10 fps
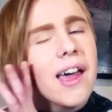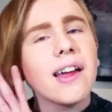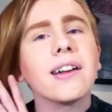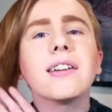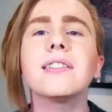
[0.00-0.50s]

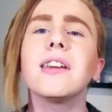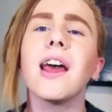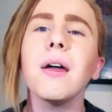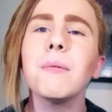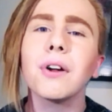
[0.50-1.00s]
And
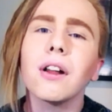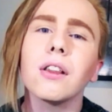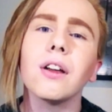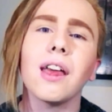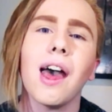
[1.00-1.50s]
today we're going
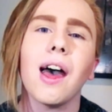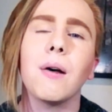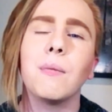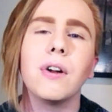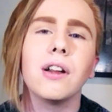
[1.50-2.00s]
to look
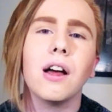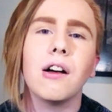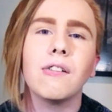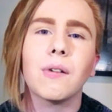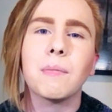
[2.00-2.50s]
at one
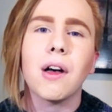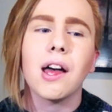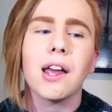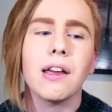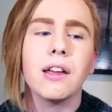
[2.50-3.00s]
of
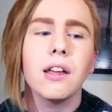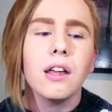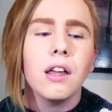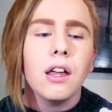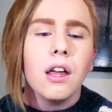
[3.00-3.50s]
my
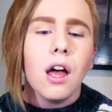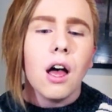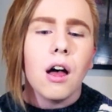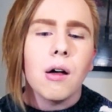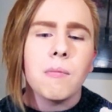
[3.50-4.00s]

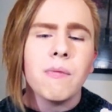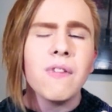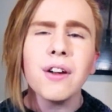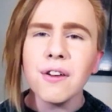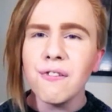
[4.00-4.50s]

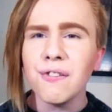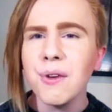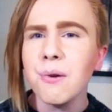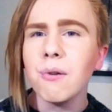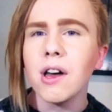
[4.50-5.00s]
very
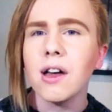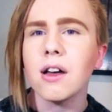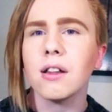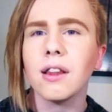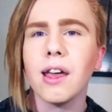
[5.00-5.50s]
few,
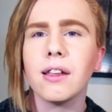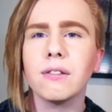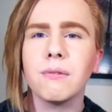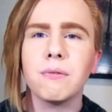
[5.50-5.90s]
like,